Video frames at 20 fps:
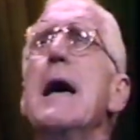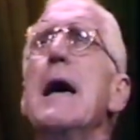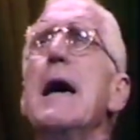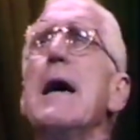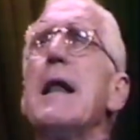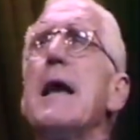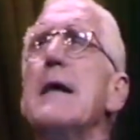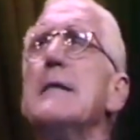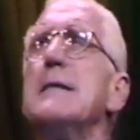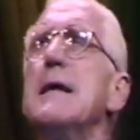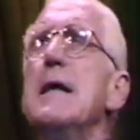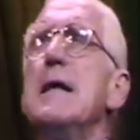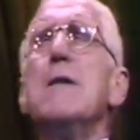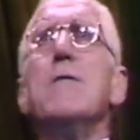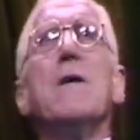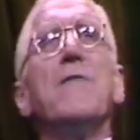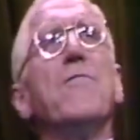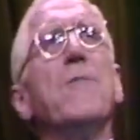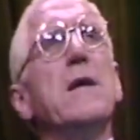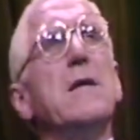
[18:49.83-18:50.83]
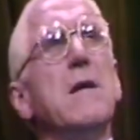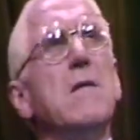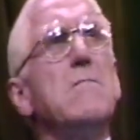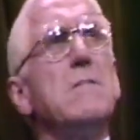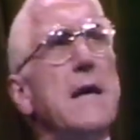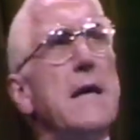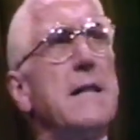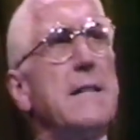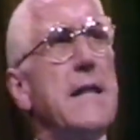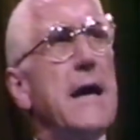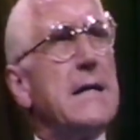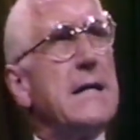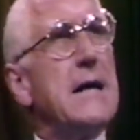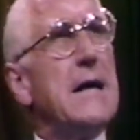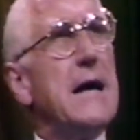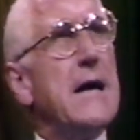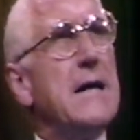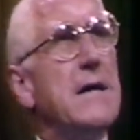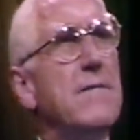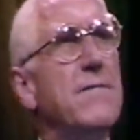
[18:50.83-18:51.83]
And I tell you, if we don't get that
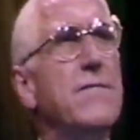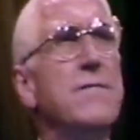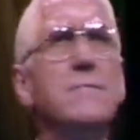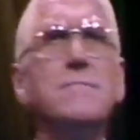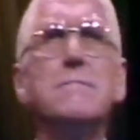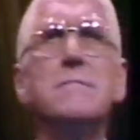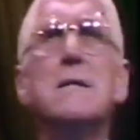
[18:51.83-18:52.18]
kind of